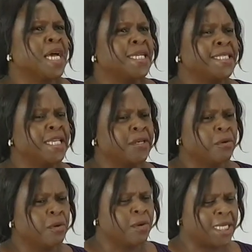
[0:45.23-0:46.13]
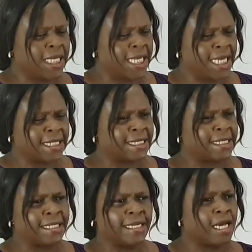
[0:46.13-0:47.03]
I see you over like that.
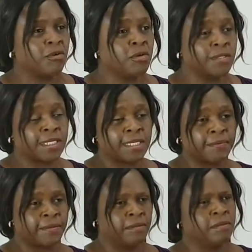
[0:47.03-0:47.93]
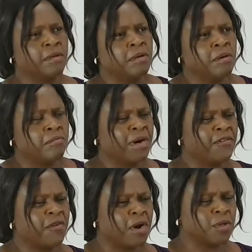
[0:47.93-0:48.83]
And I couldn't sleep.
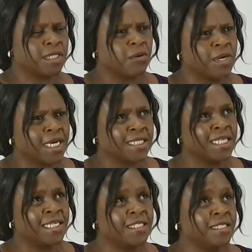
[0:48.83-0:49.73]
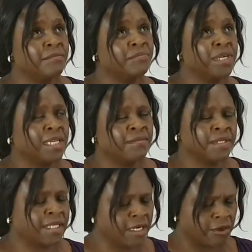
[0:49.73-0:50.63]
By 4 hours a week, I said, let the day break. Let
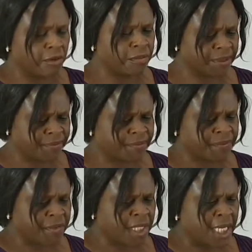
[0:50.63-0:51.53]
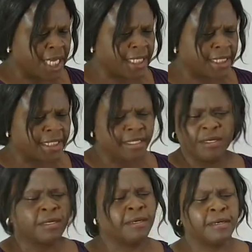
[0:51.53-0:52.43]
me come. And
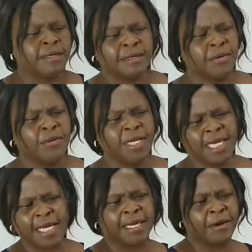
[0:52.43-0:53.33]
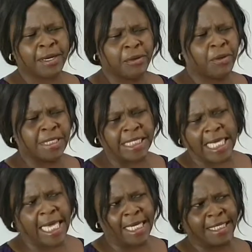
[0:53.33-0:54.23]
when I got
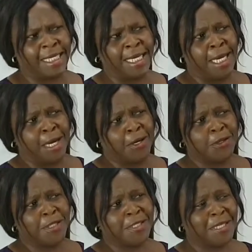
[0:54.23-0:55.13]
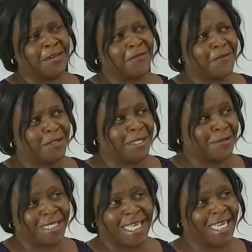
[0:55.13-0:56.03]
here, I was just looking forward.
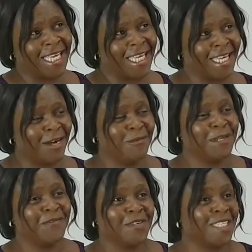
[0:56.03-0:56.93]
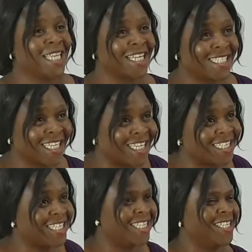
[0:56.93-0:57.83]
I was like, I hope they've not
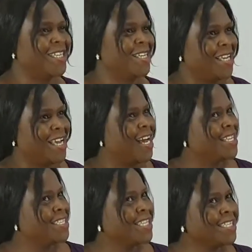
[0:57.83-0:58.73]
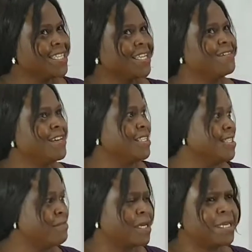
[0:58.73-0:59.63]
started. And they started at the right
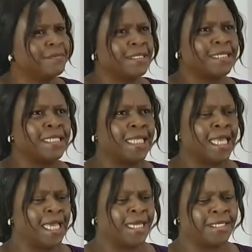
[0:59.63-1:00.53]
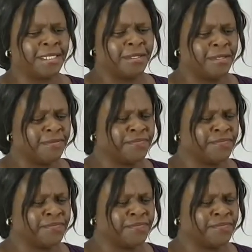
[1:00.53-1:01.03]
time. I came sitting here and